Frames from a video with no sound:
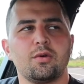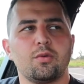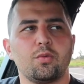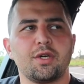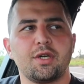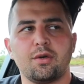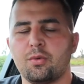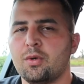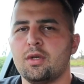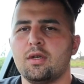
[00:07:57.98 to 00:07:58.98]
Weirdo.
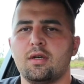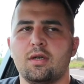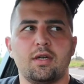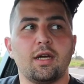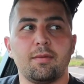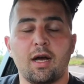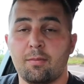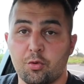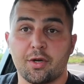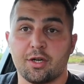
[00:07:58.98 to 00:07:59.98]

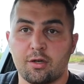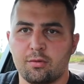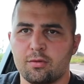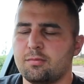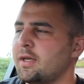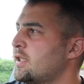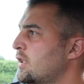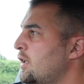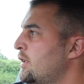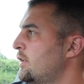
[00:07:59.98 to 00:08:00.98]
I'm the weirdo,
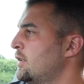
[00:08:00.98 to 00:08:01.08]
basically.